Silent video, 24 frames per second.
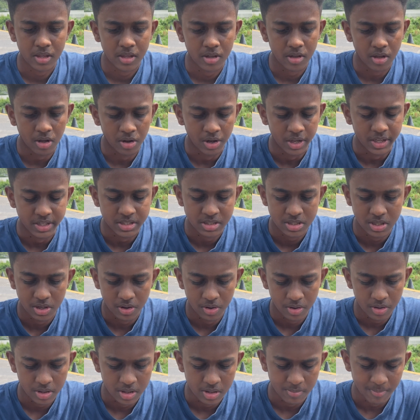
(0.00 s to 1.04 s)
okay,
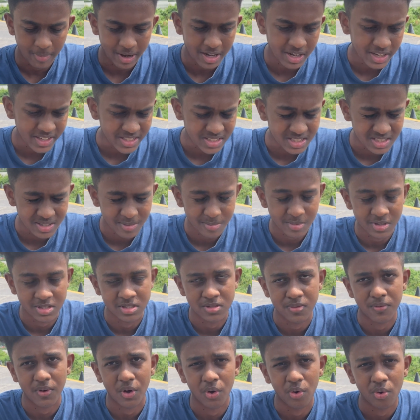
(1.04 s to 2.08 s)
so my next tip is
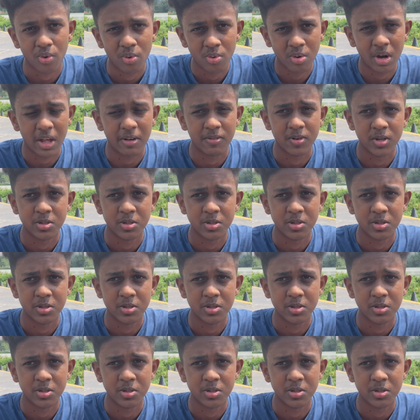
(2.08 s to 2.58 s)
for O-level